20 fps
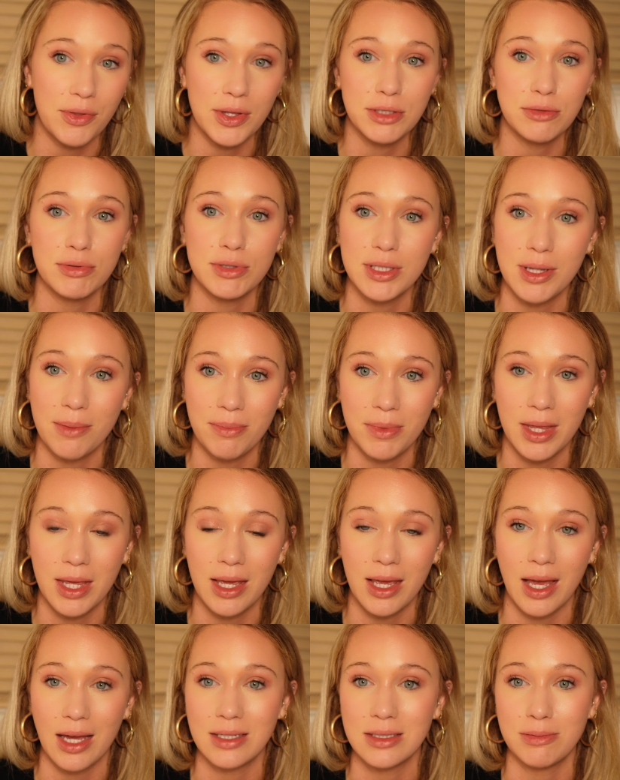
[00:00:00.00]
this was
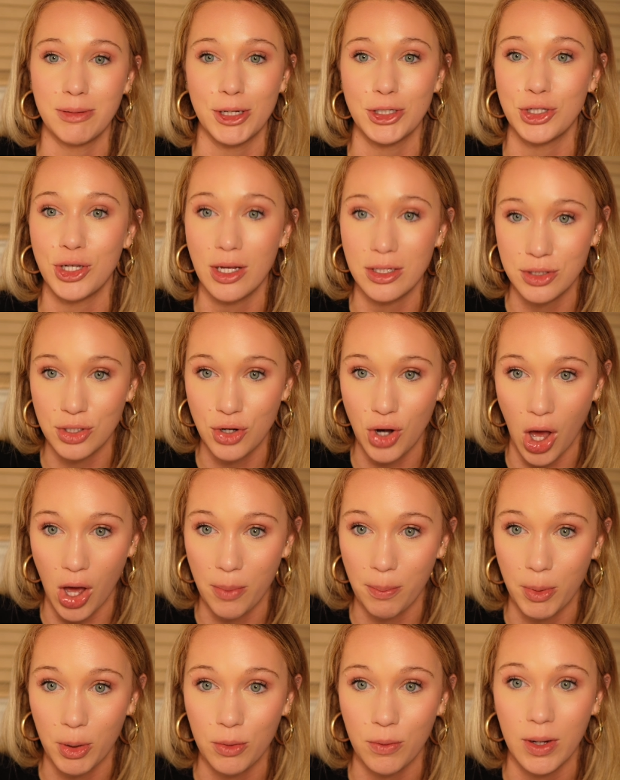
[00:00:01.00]
something, especially as a
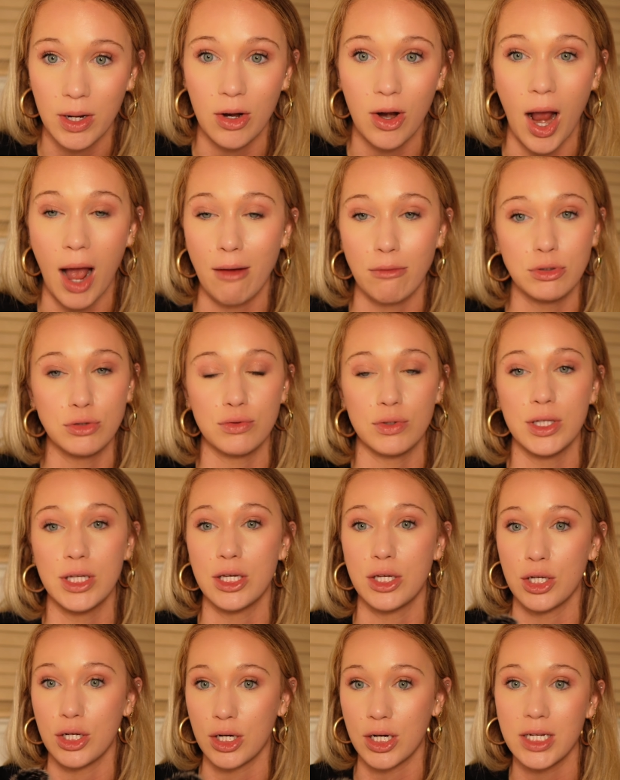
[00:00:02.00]
non-book reader, I was really
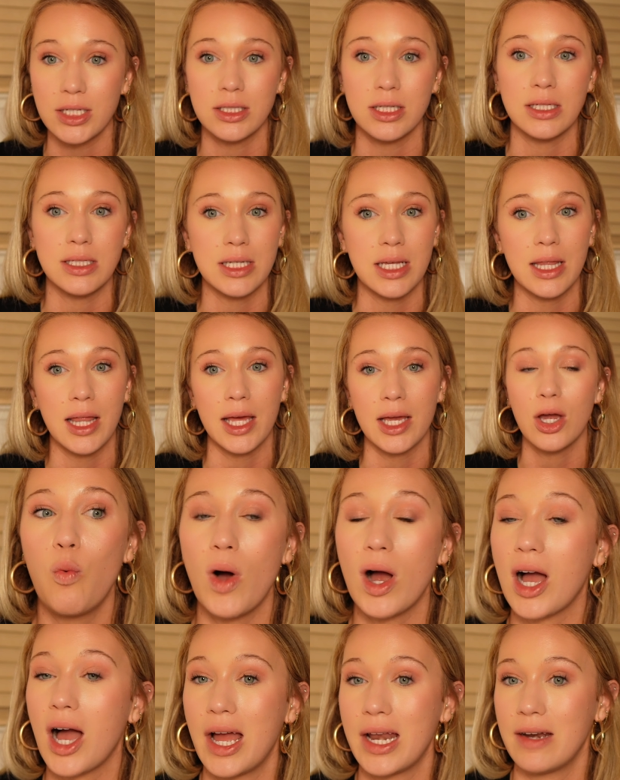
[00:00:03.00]
curious to see like
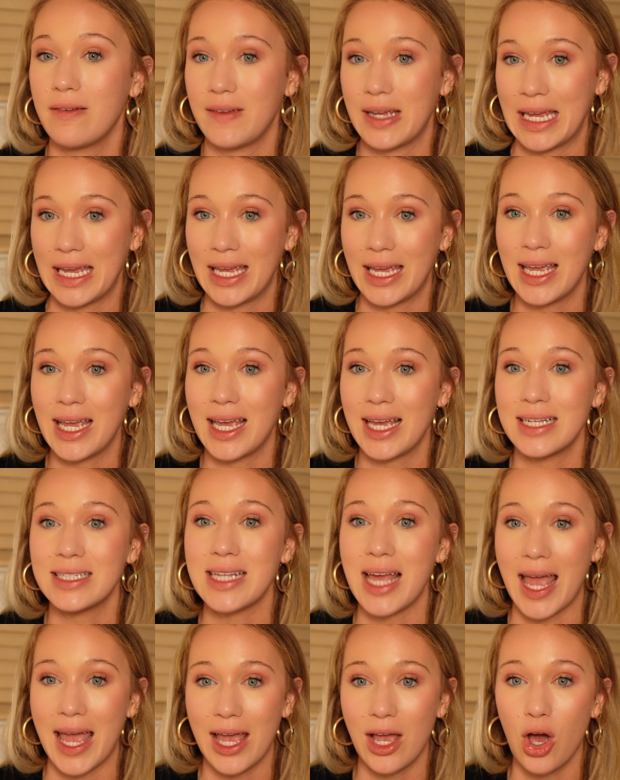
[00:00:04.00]
what kind of king is
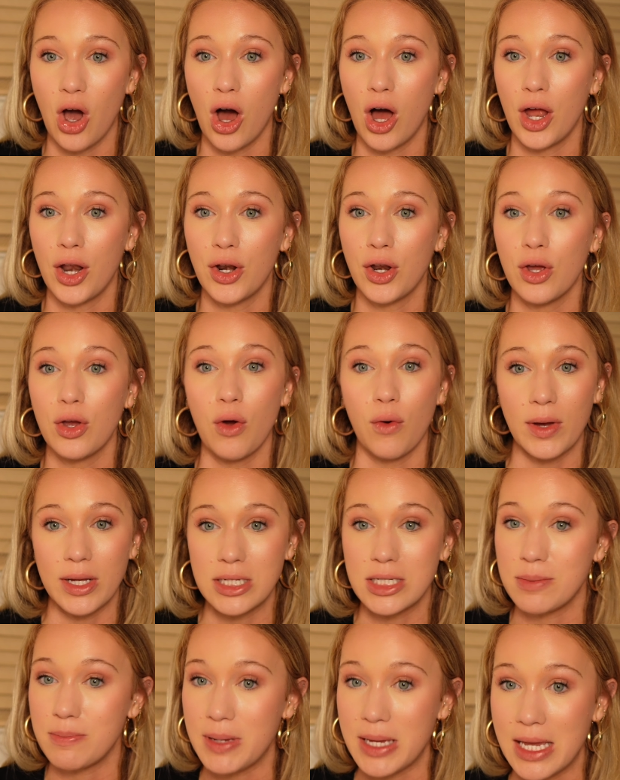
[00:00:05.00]
Aegon going
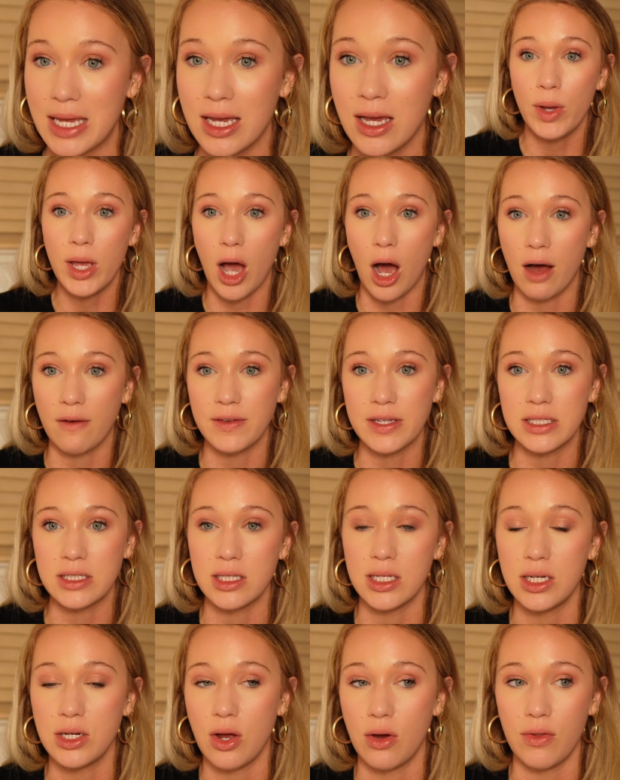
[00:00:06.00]
to be. We
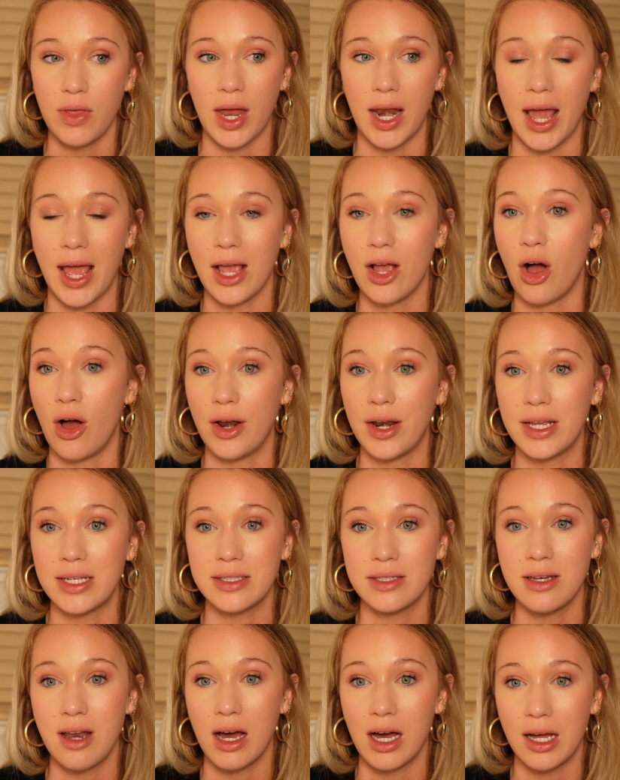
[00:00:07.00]
obviously know that Aegon
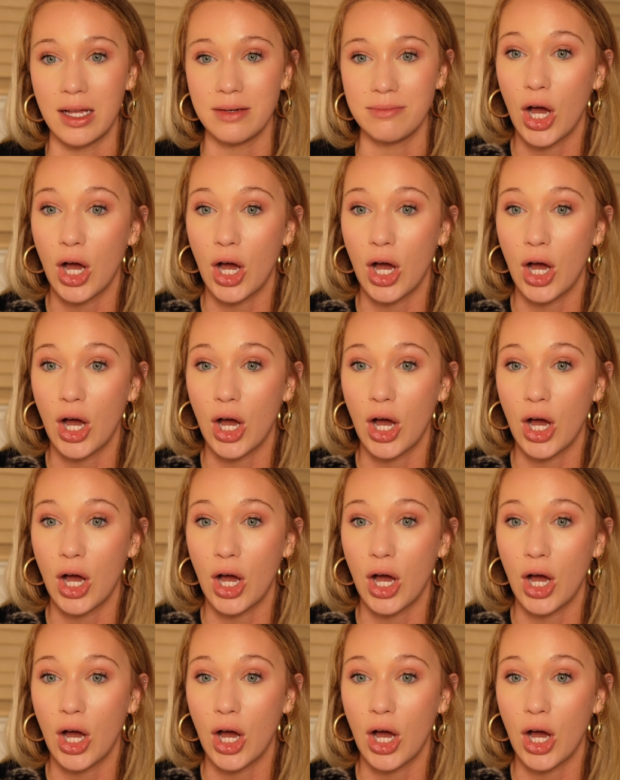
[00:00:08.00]
is not